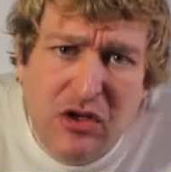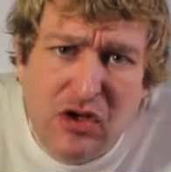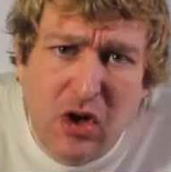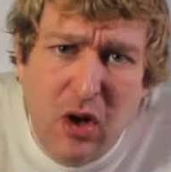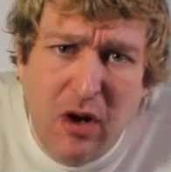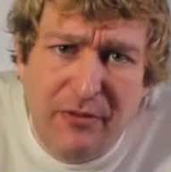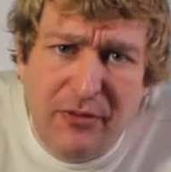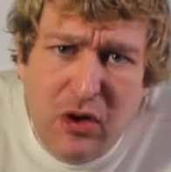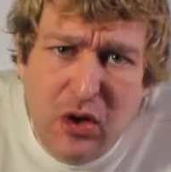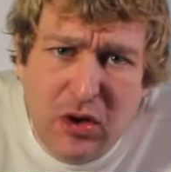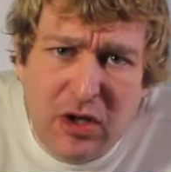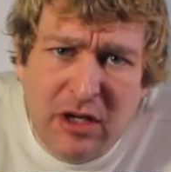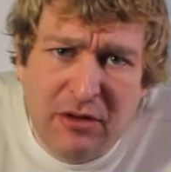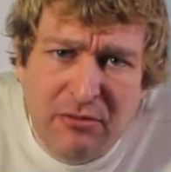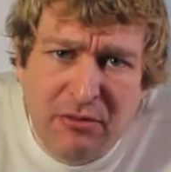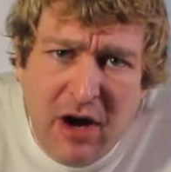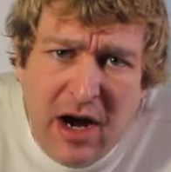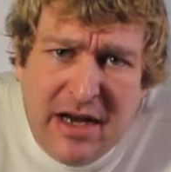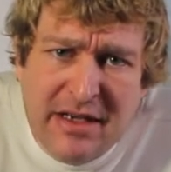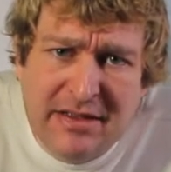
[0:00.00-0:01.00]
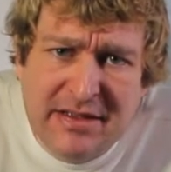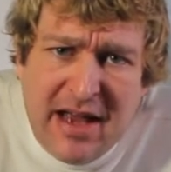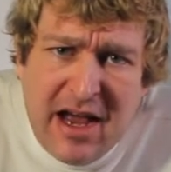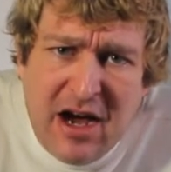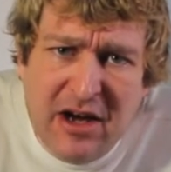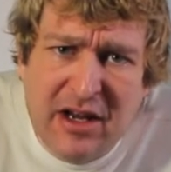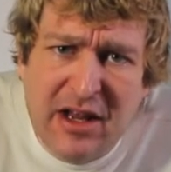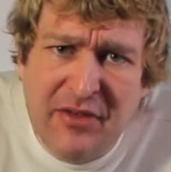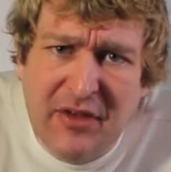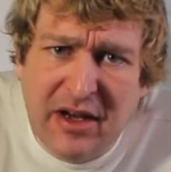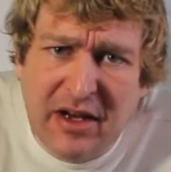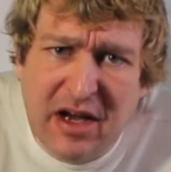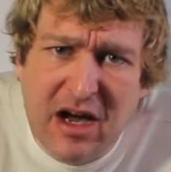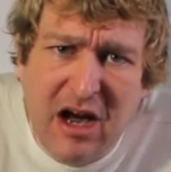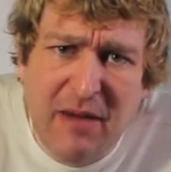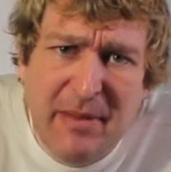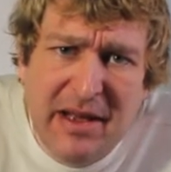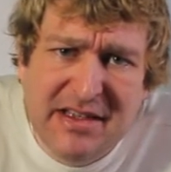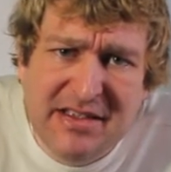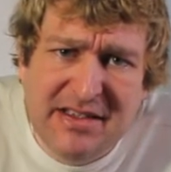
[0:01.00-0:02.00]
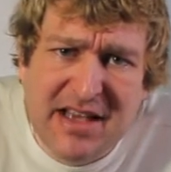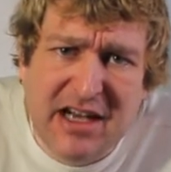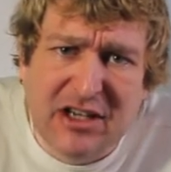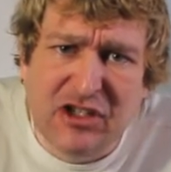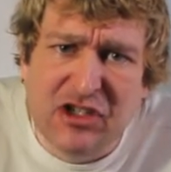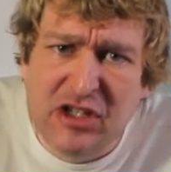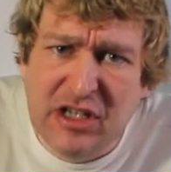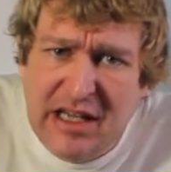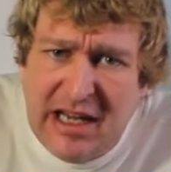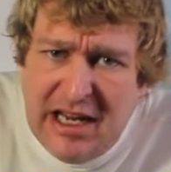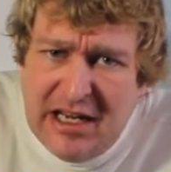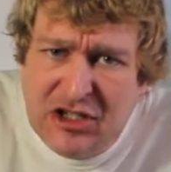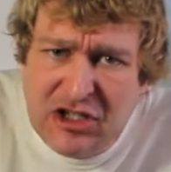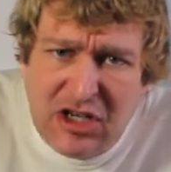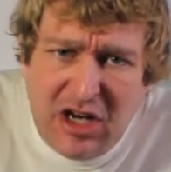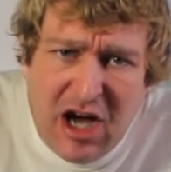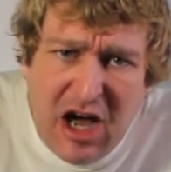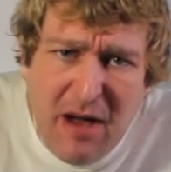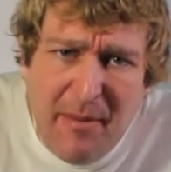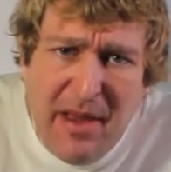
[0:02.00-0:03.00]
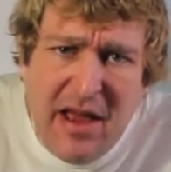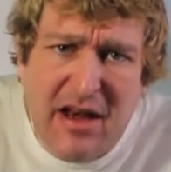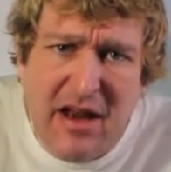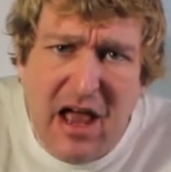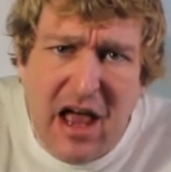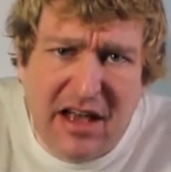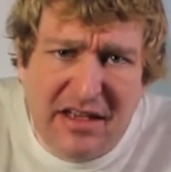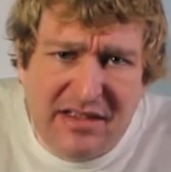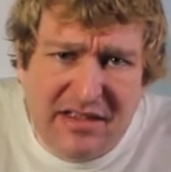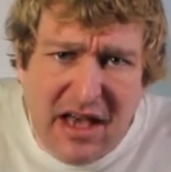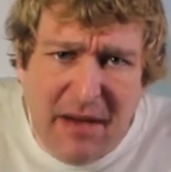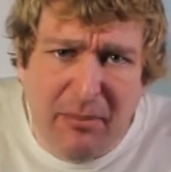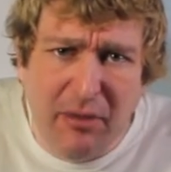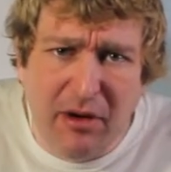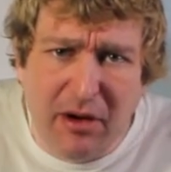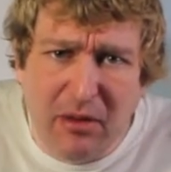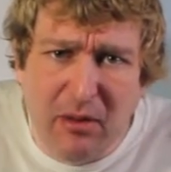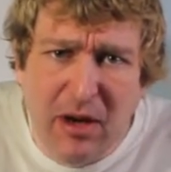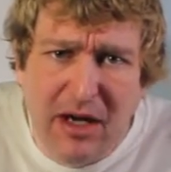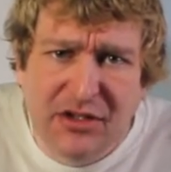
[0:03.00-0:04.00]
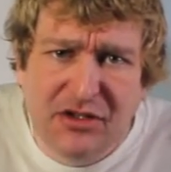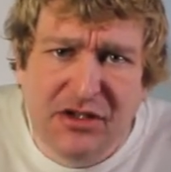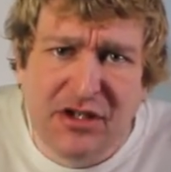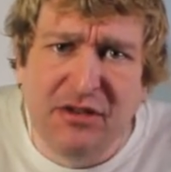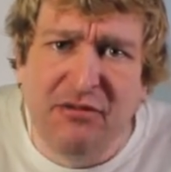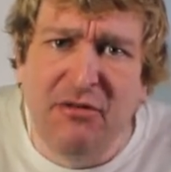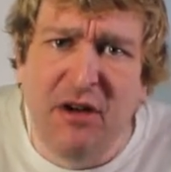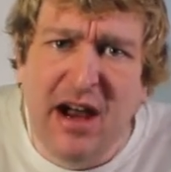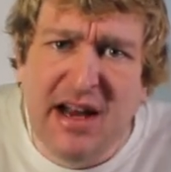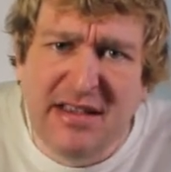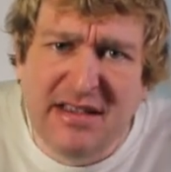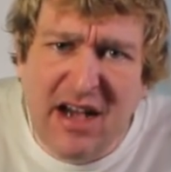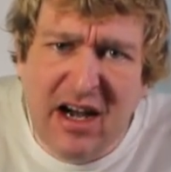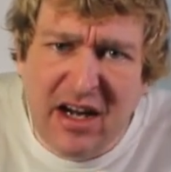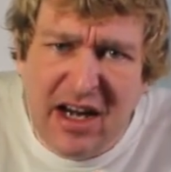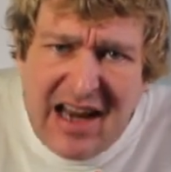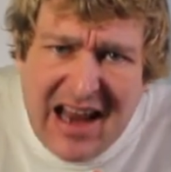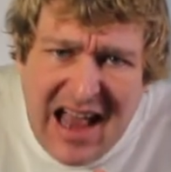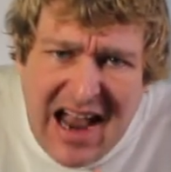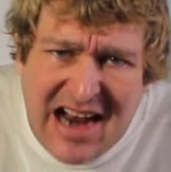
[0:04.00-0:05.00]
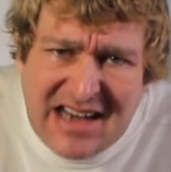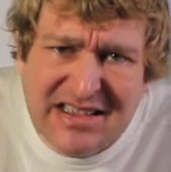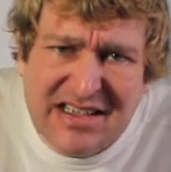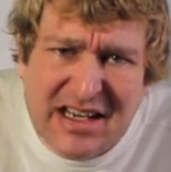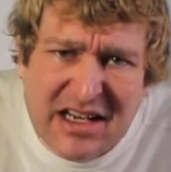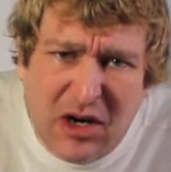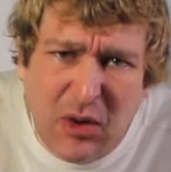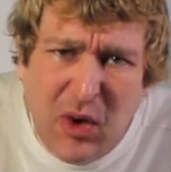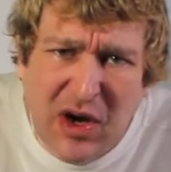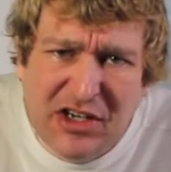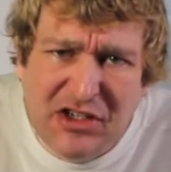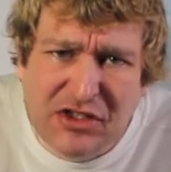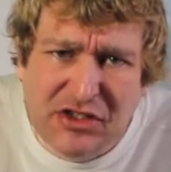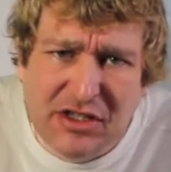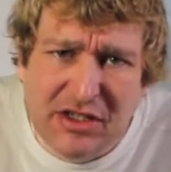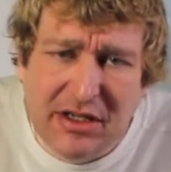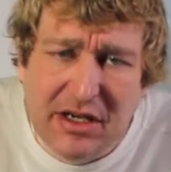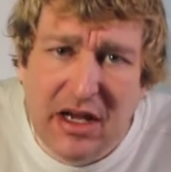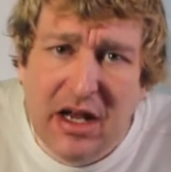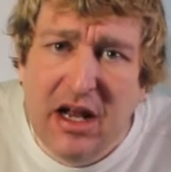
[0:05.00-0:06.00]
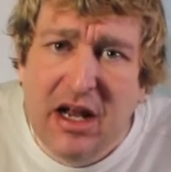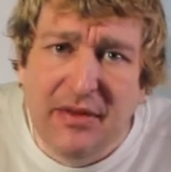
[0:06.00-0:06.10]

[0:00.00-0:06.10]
So if you can write down in the comment section, each comment a separate question, write down an acting question.